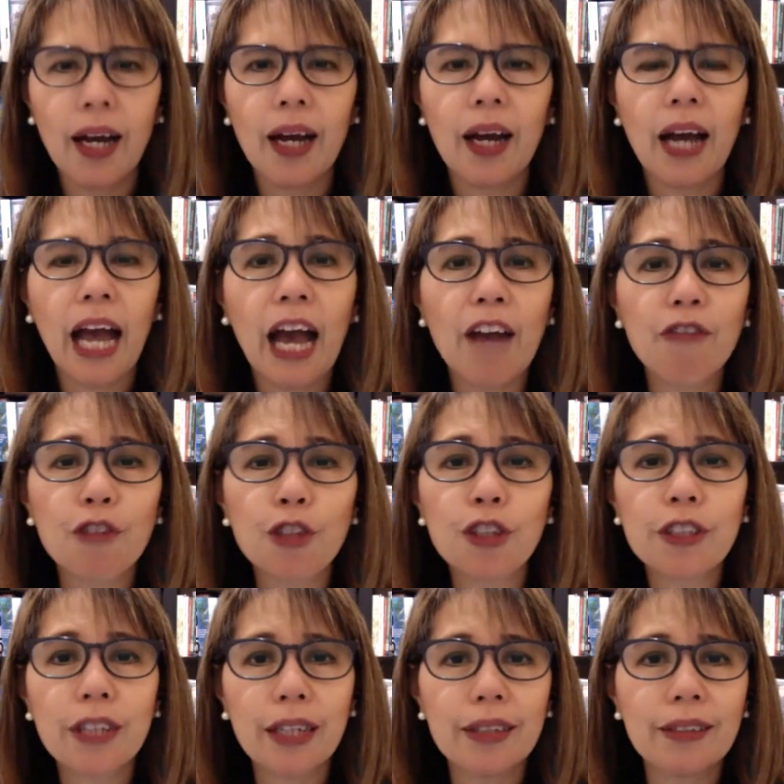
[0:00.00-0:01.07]
after you're
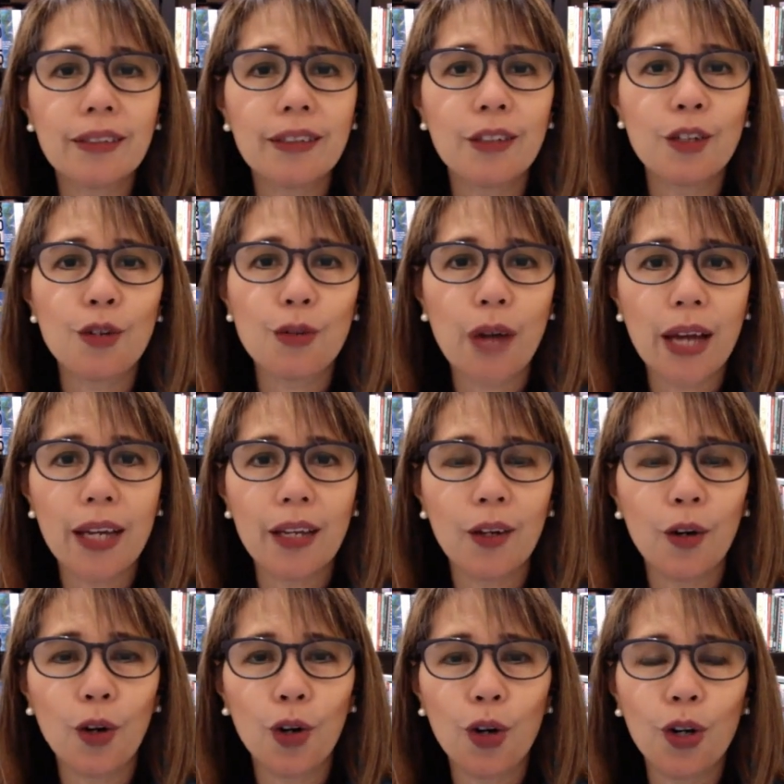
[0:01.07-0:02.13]
done writing
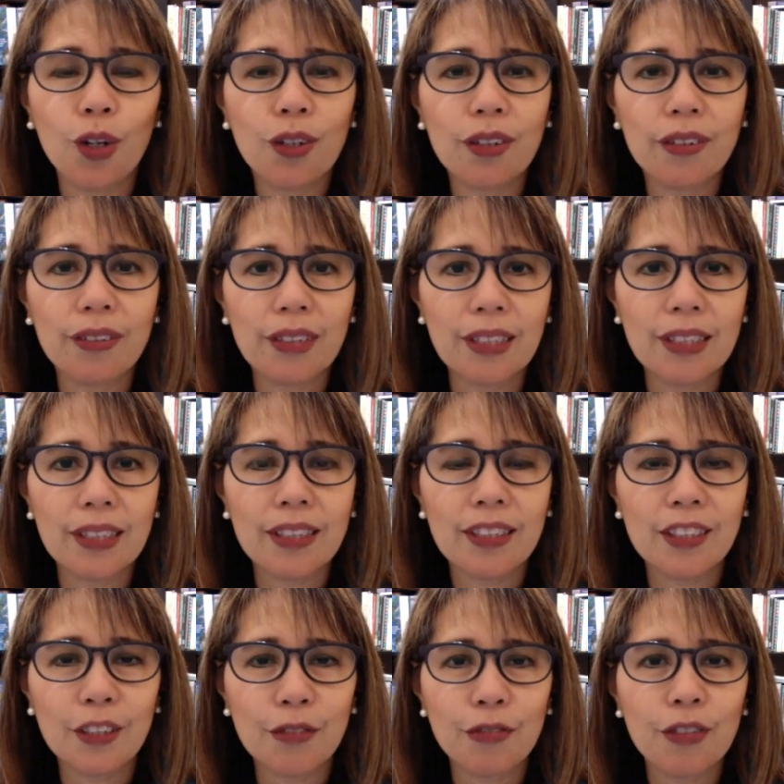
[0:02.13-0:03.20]
all these
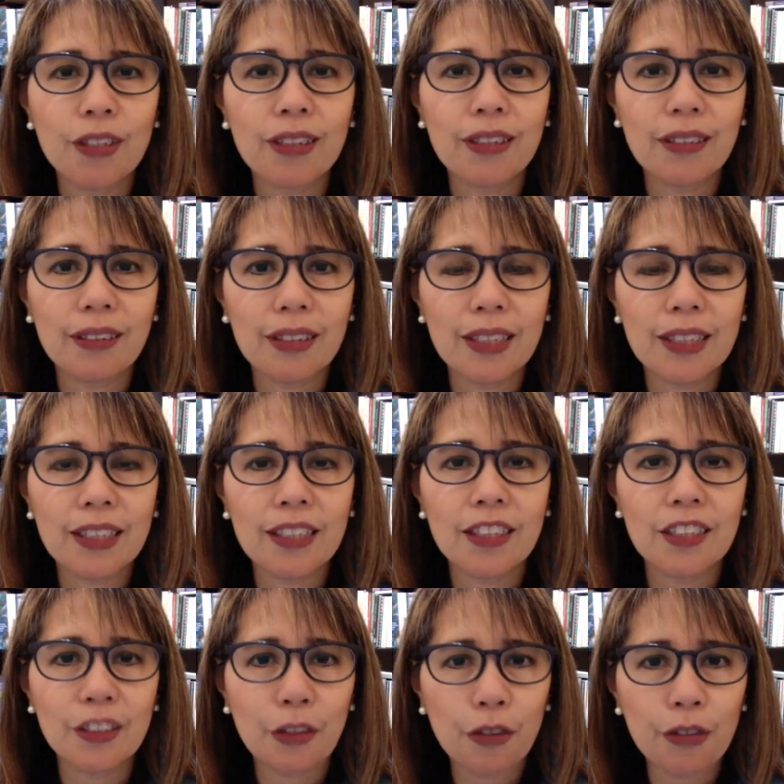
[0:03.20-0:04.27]
different lists, these
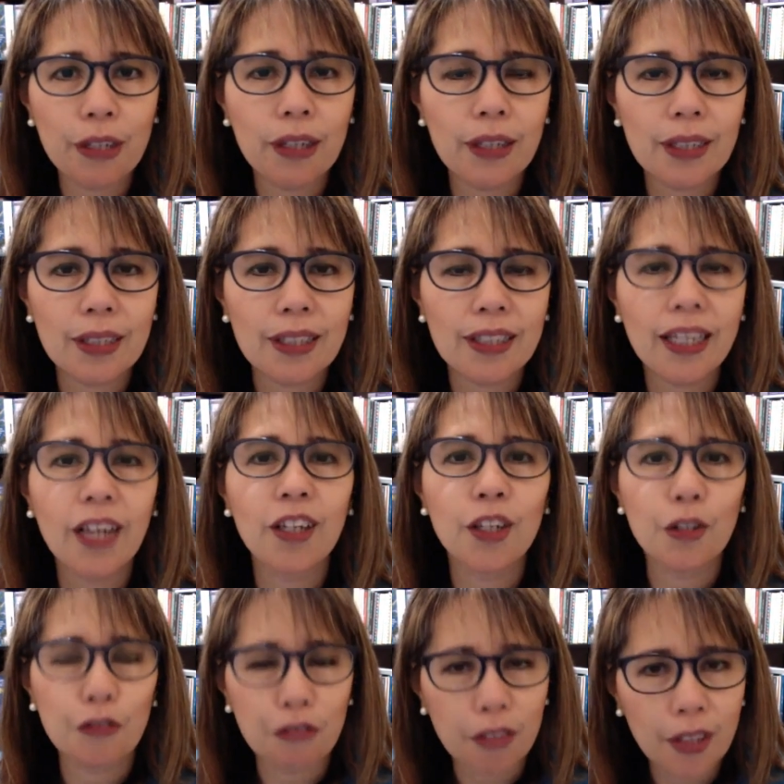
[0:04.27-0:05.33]
three lists down, and
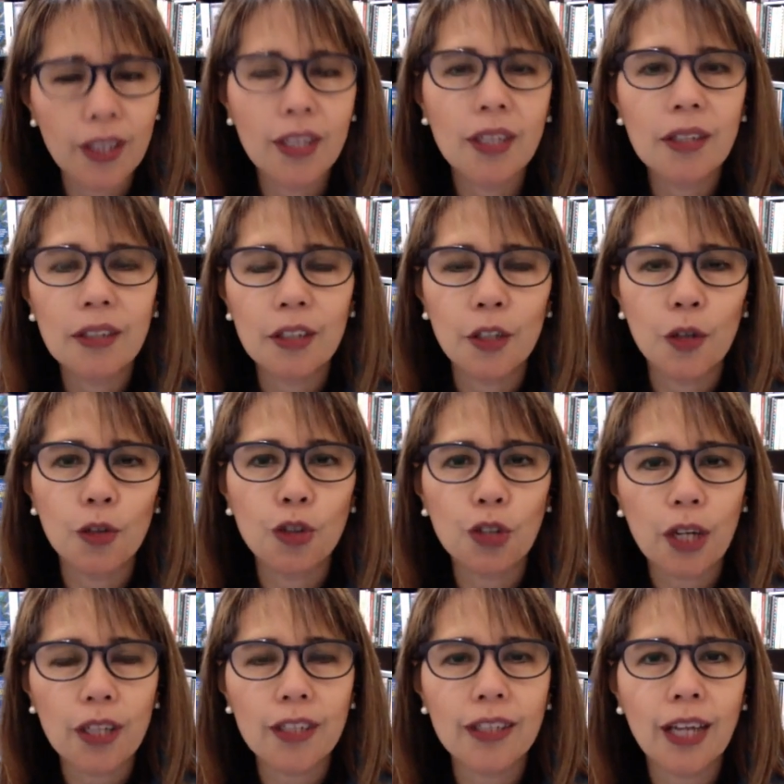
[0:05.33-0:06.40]
you've,
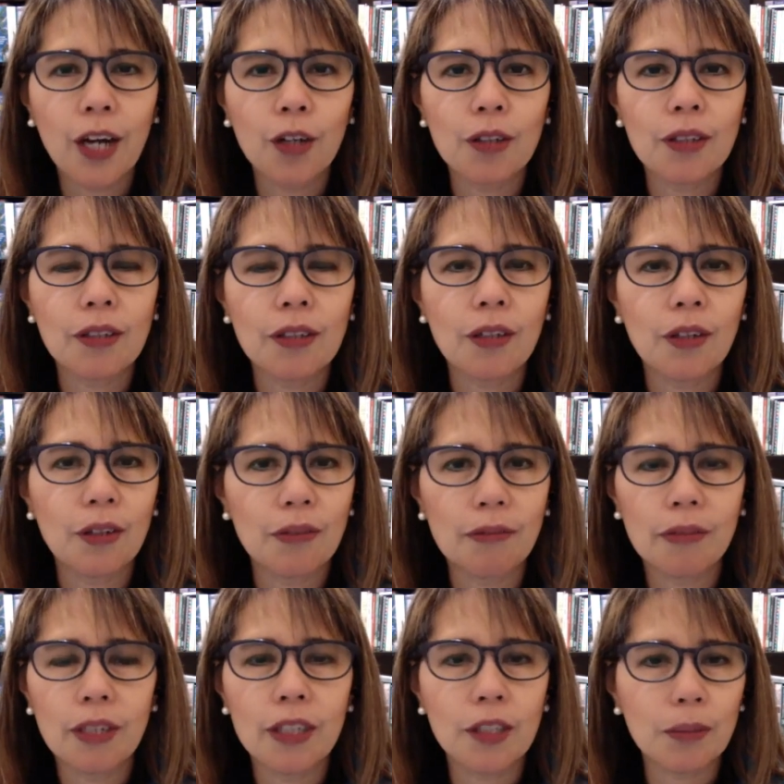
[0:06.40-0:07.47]
jotted down
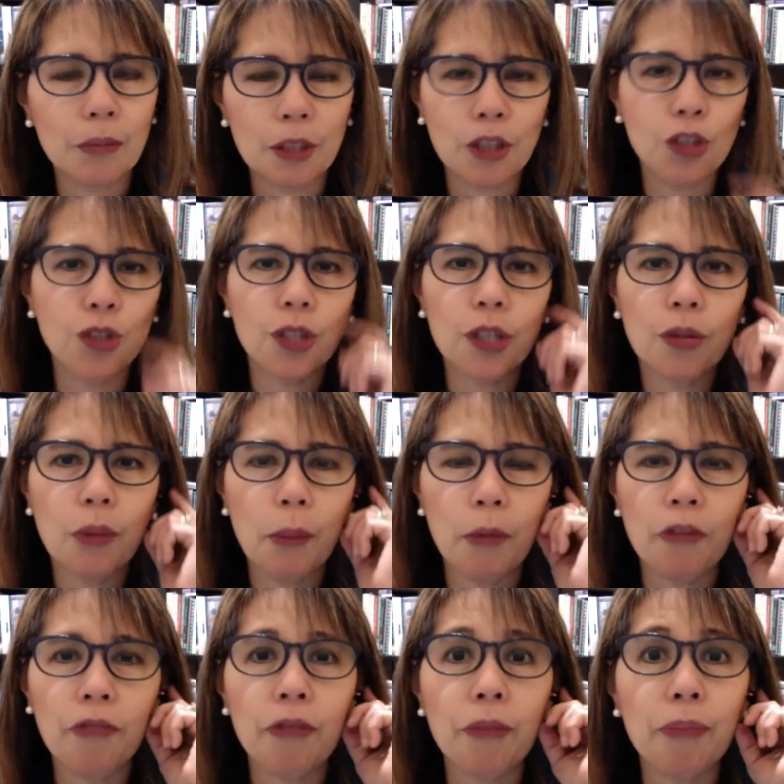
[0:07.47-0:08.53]
as much as you can remember
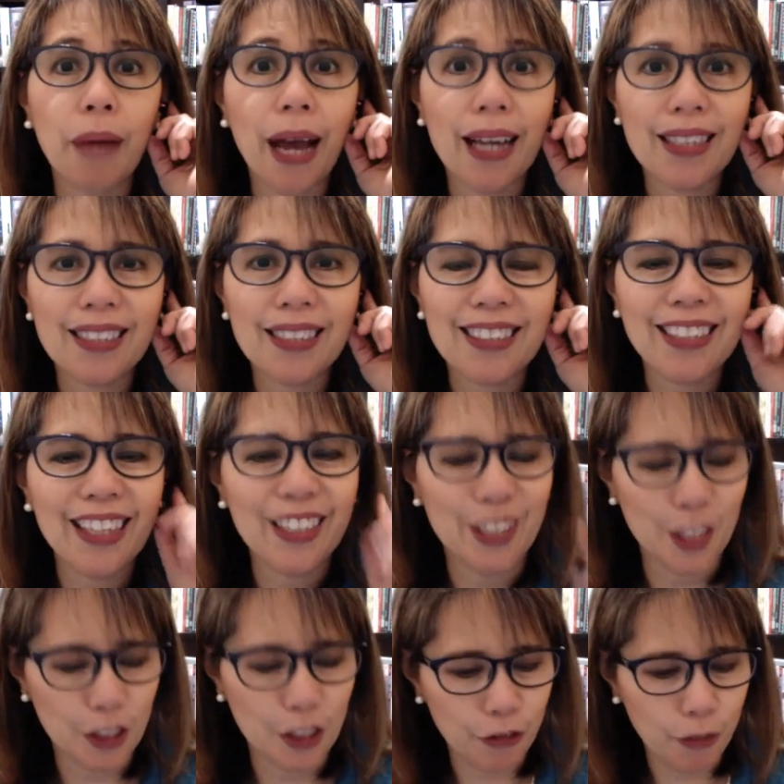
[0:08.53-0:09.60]
from the past 10
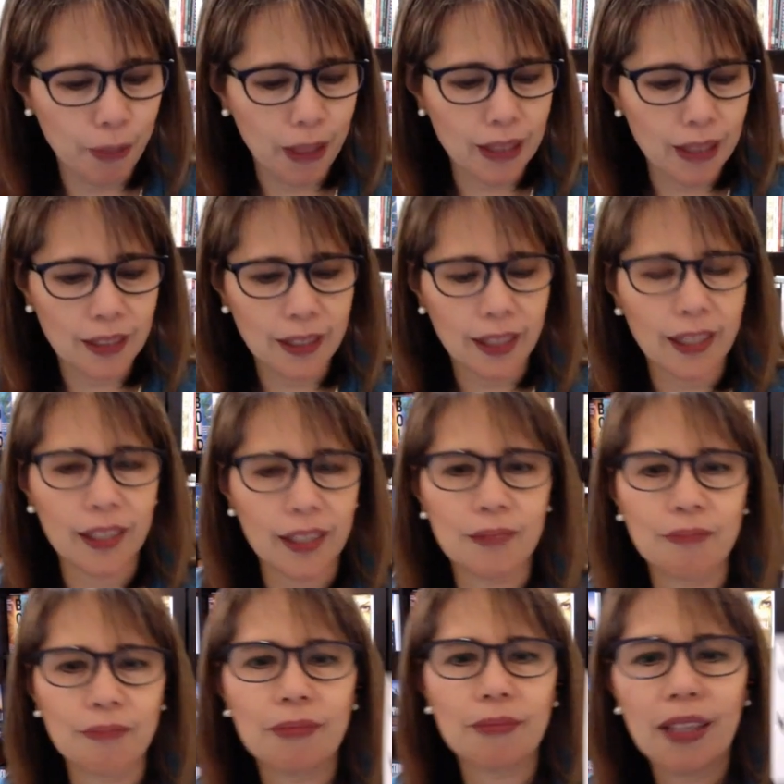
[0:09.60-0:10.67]
years, from the past decade,
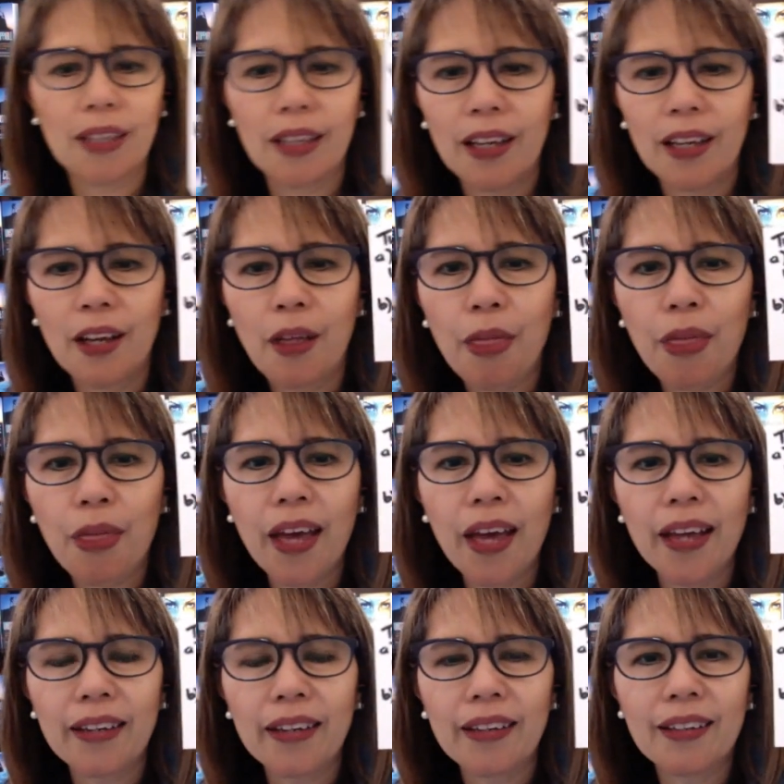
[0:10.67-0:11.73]

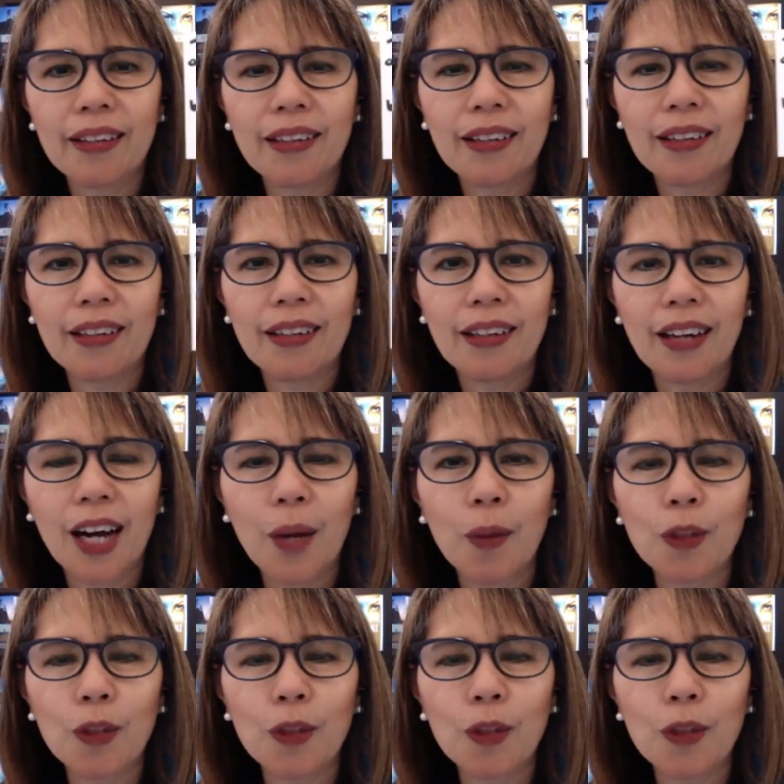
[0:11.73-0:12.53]
then I want